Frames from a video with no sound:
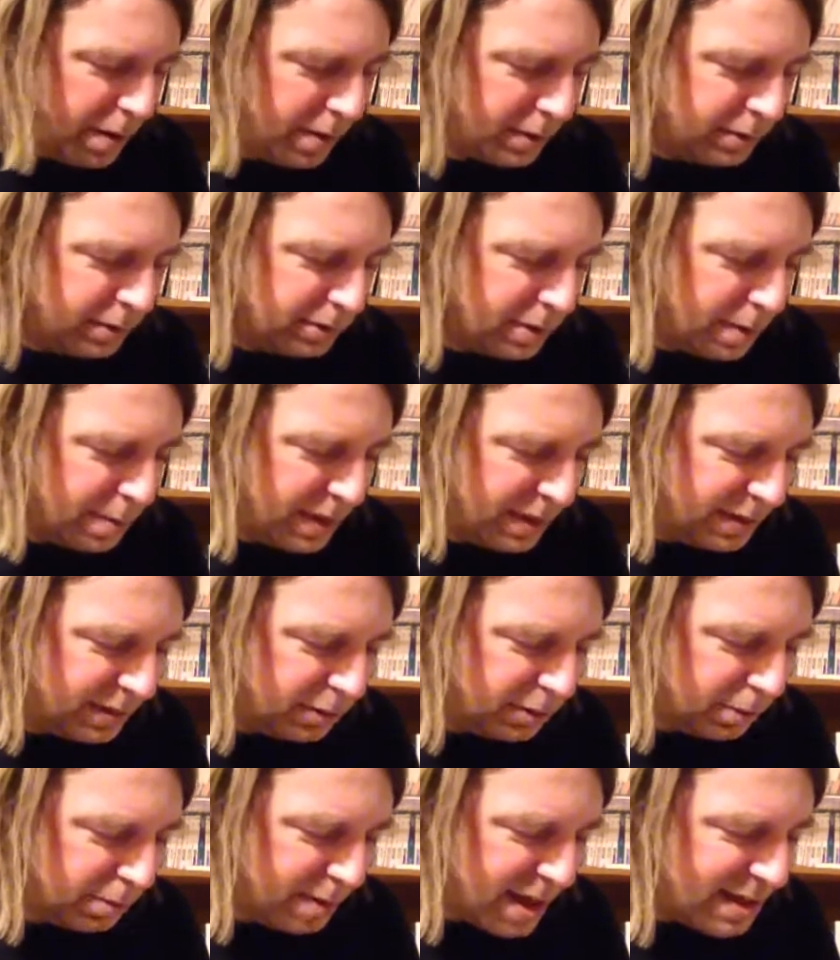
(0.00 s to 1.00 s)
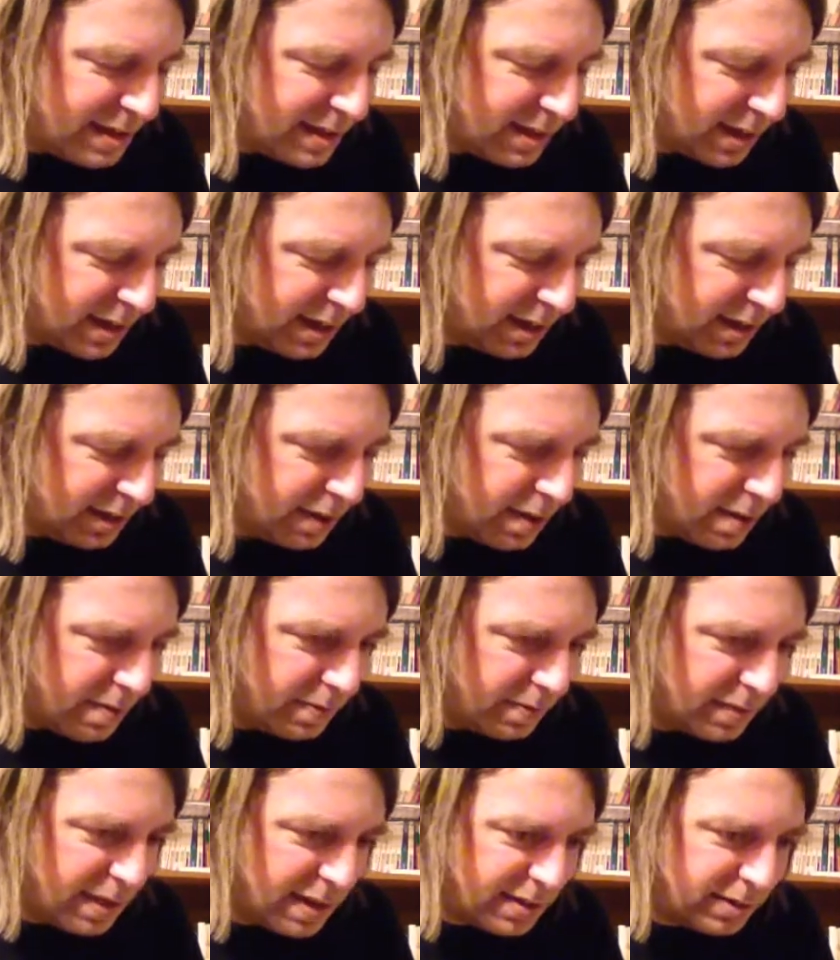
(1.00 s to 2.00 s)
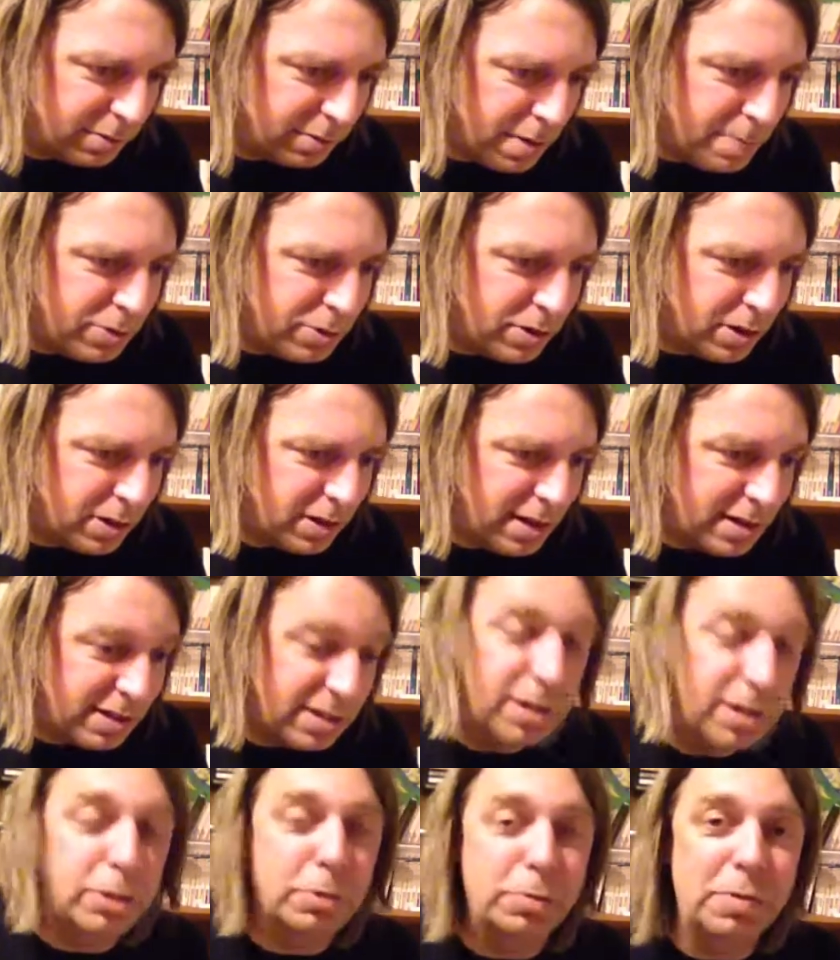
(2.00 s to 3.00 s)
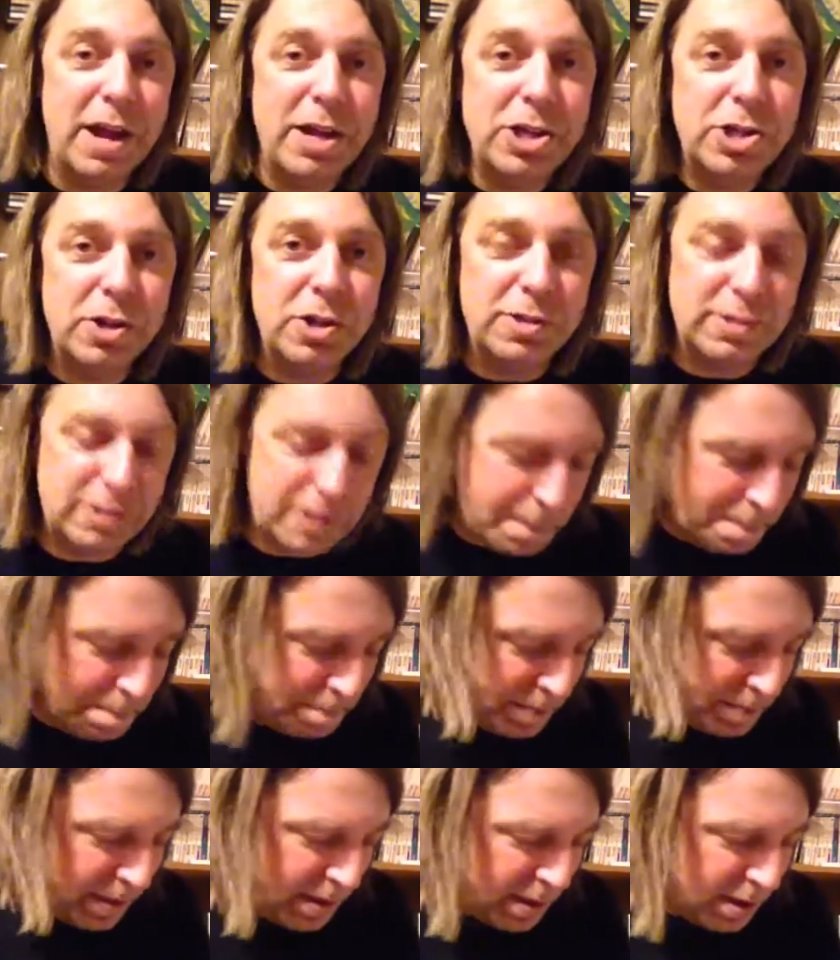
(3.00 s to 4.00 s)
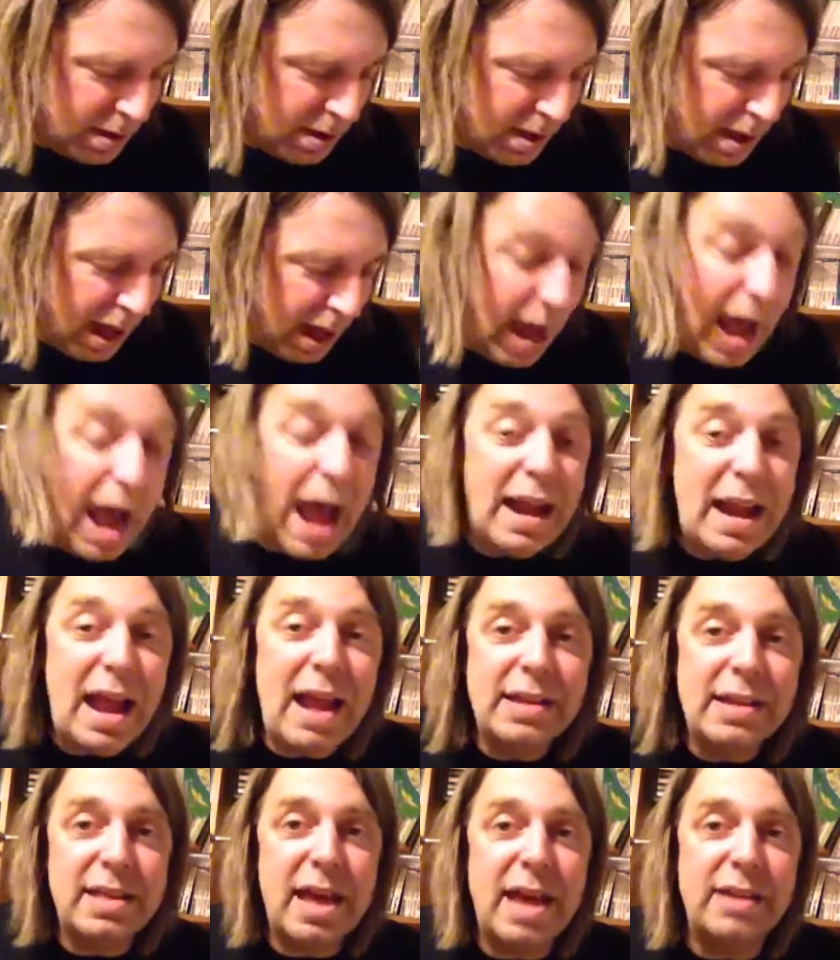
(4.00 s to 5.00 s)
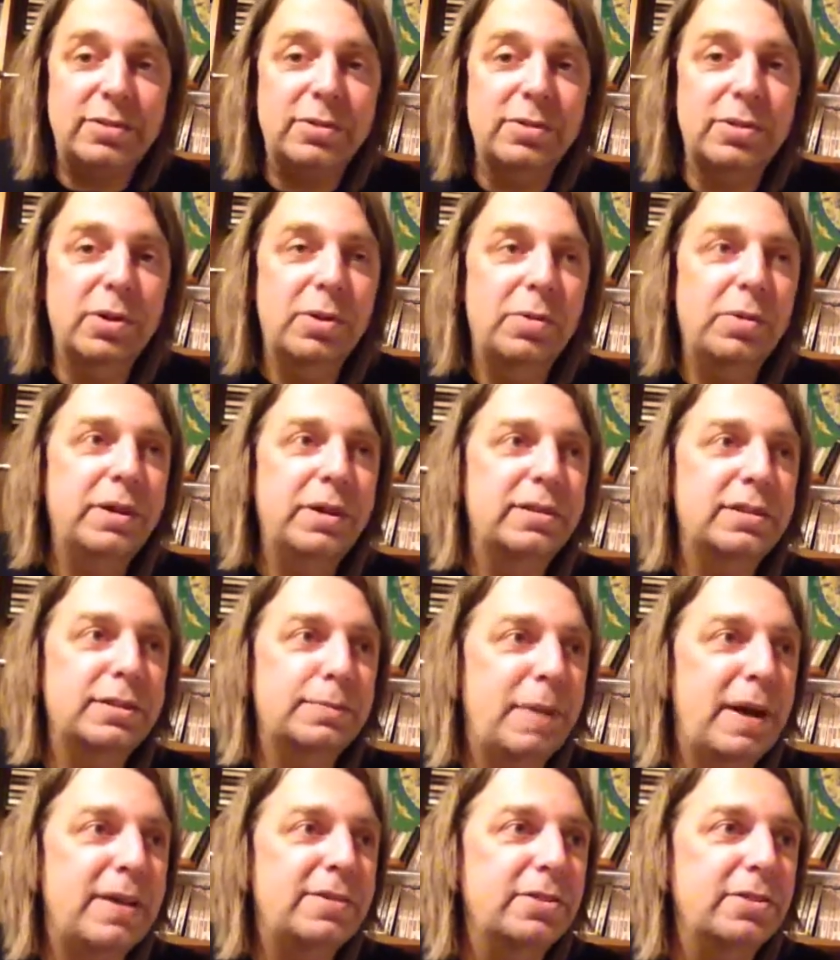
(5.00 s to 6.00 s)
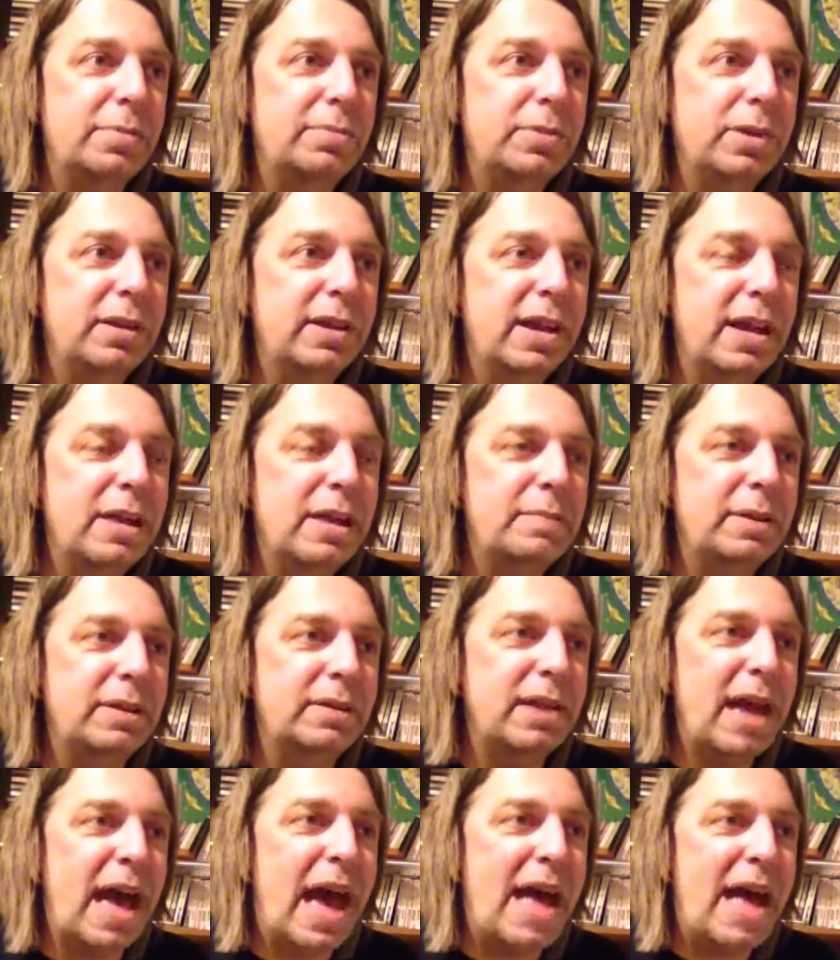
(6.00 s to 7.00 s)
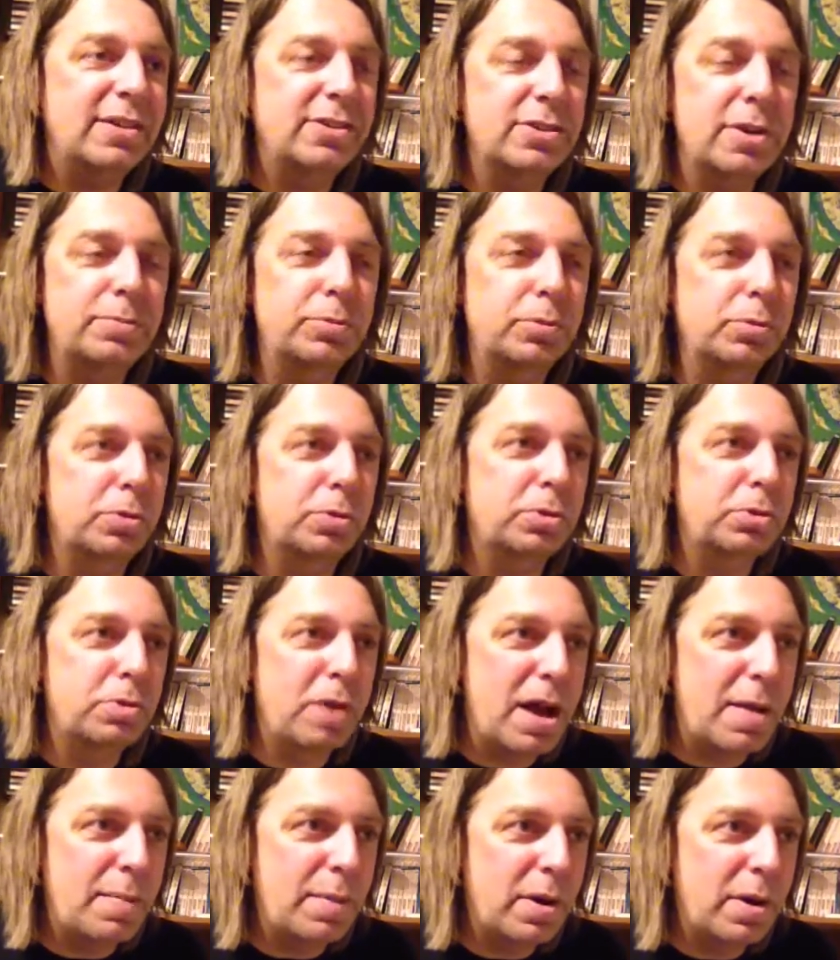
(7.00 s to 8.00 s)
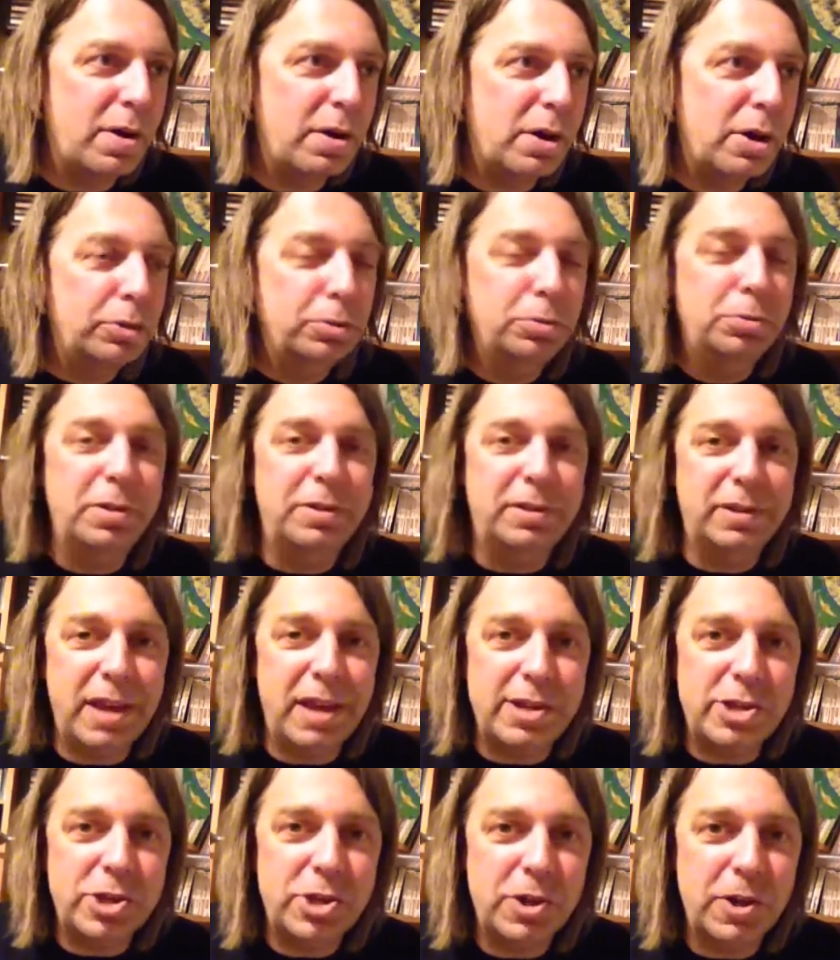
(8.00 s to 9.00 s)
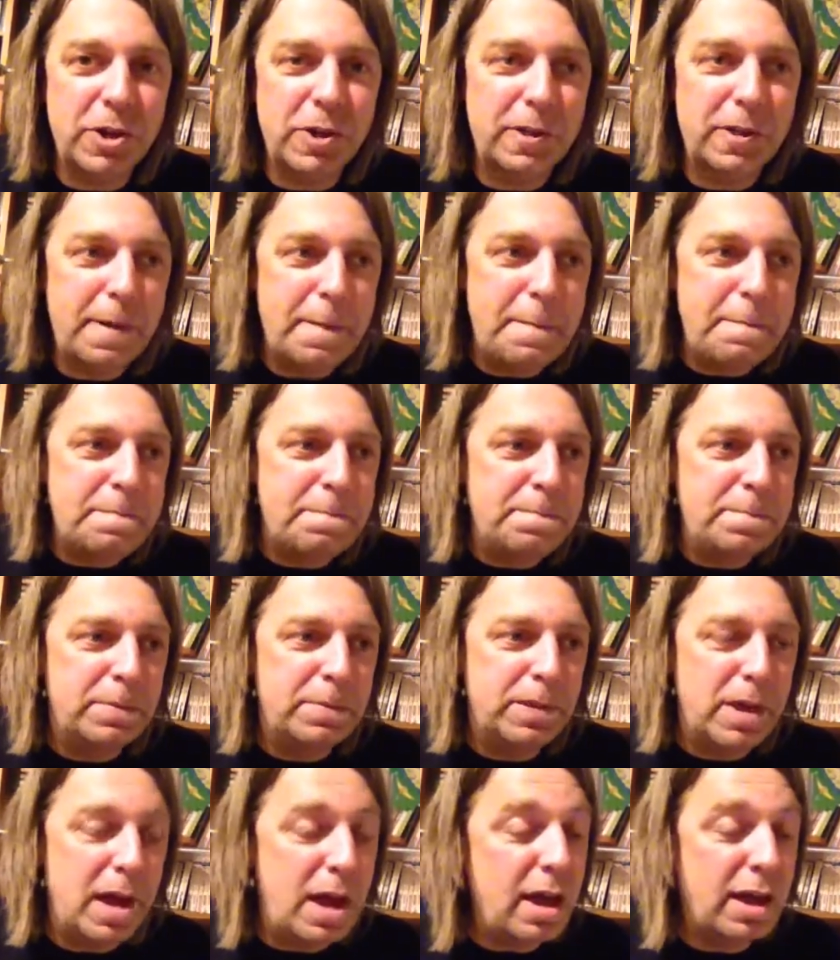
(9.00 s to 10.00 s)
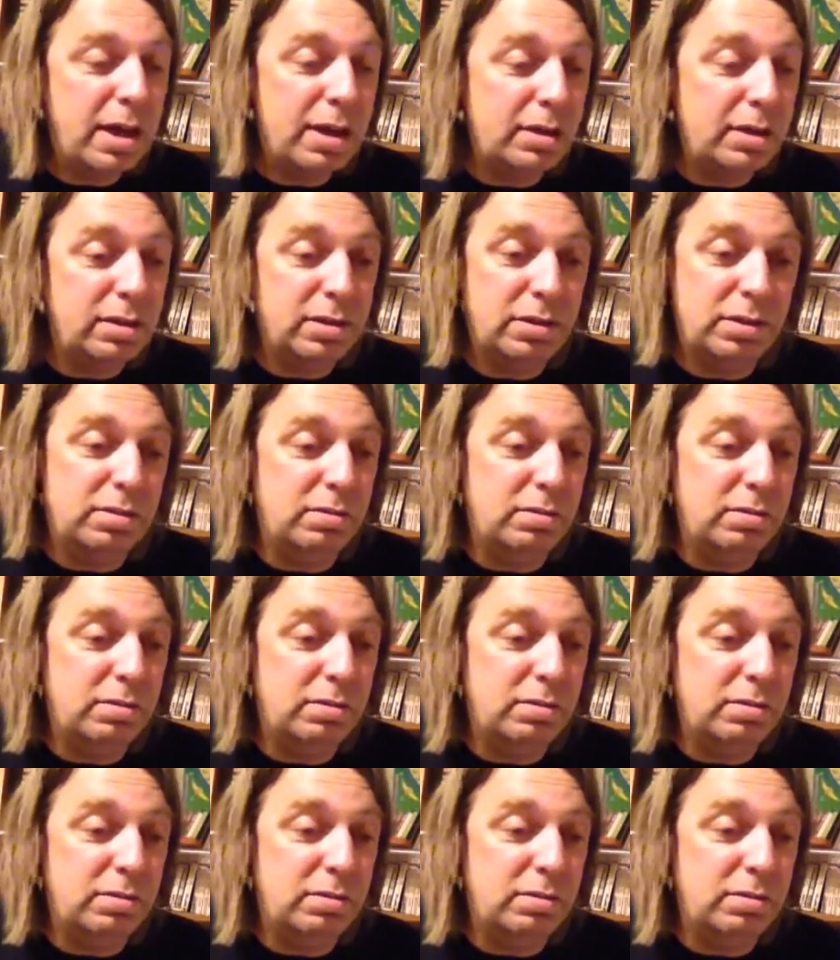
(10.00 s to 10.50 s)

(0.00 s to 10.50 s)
some interesting description and situations. I like that, it spices up the game, it adds up to the drama, to the tension, yeah, and